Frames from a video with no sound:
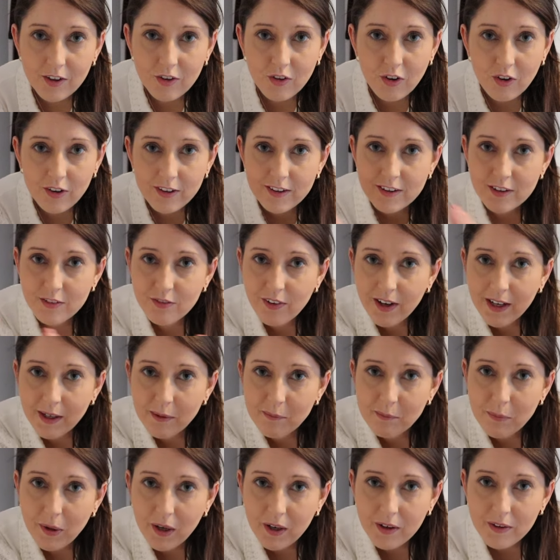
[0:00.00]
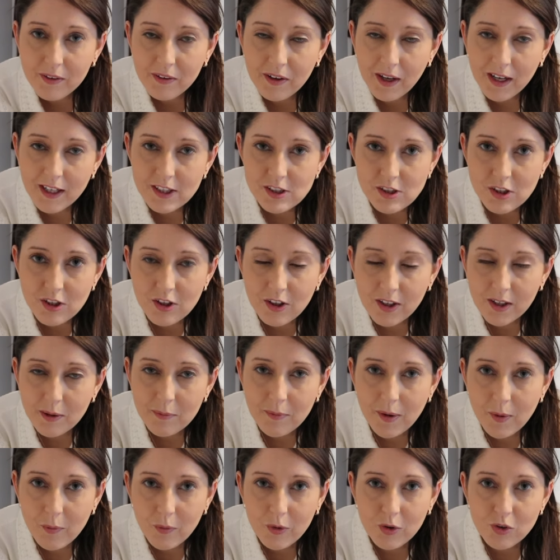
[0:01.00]
across the rainbow as you look at
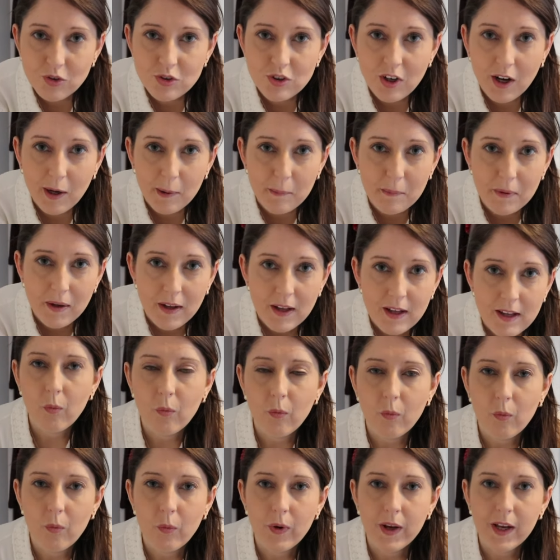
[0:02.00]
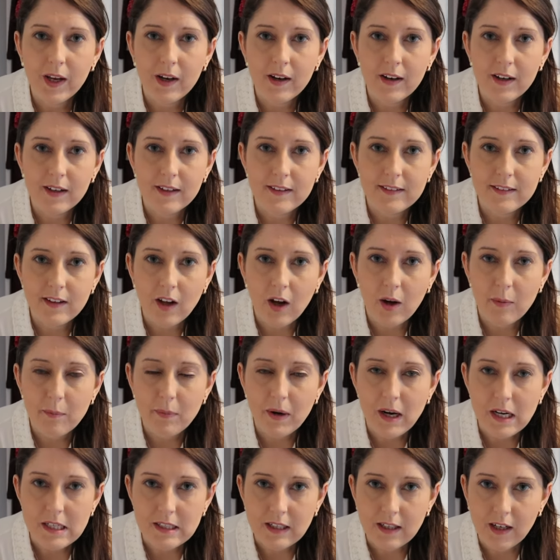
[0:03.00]
my wardrobe. We are going to start
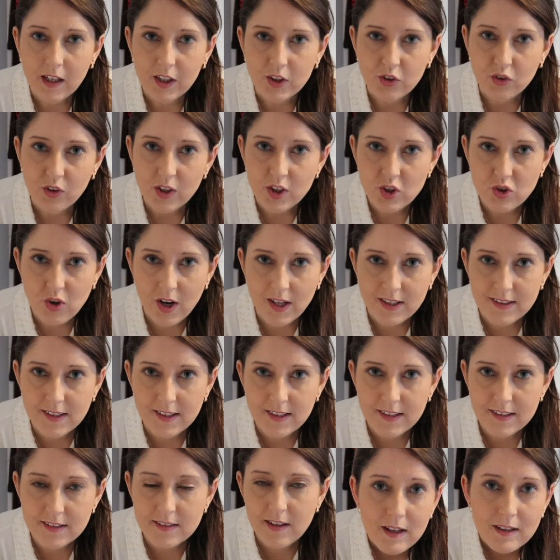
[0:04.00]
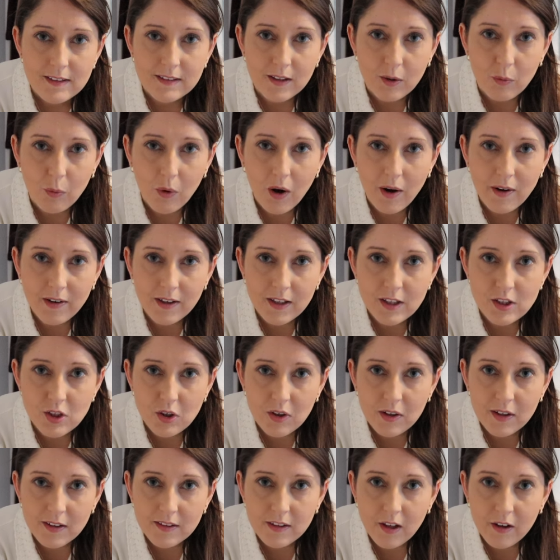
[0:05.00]
by decluttering dresses. So what I'm going to do
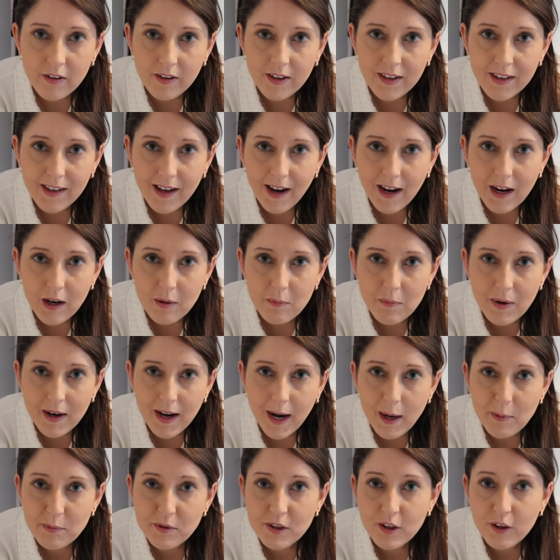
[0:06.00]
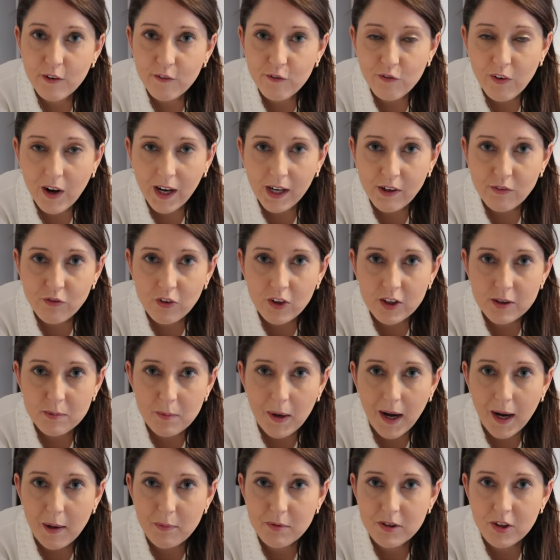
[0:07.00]
is I'm going to get out my absolute favourites,
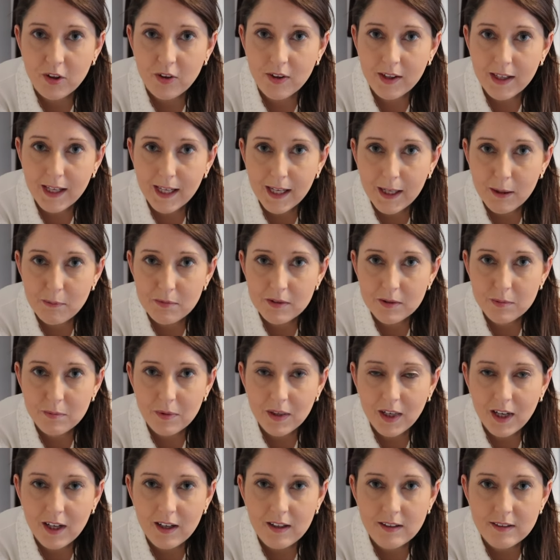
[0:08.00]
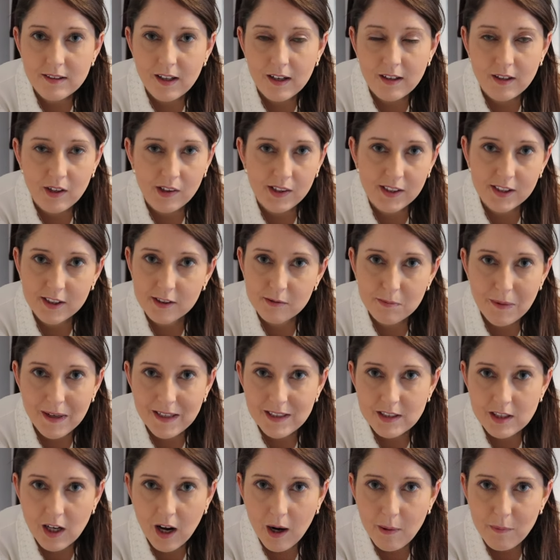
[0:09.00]
my absolute keeps, because I don't need to
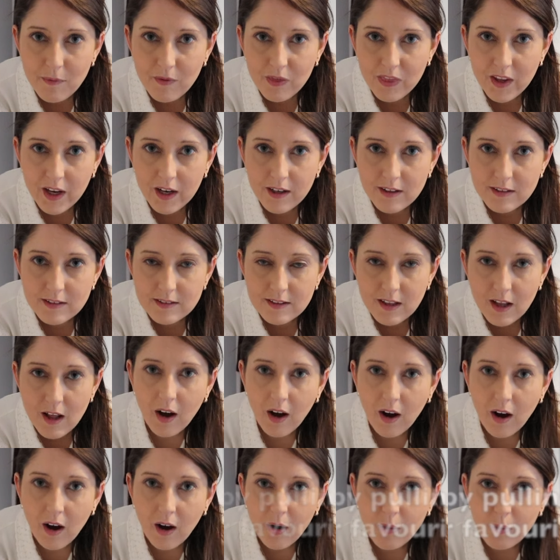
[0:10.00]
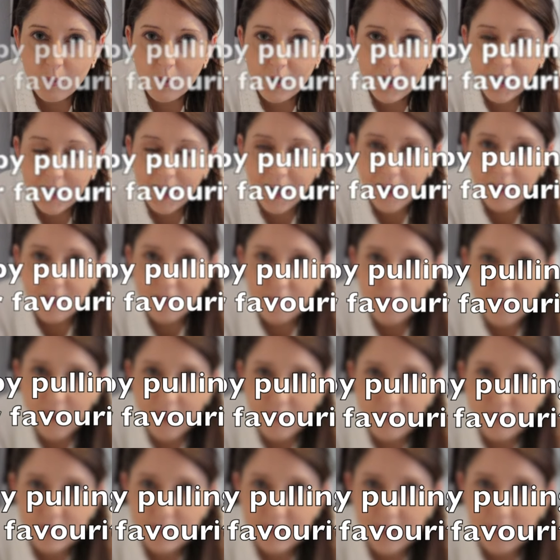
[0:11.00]
spend time on those. I will get the
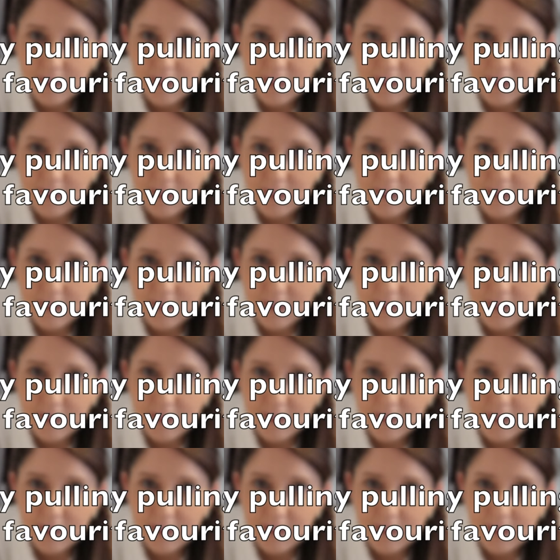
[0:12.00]
favourites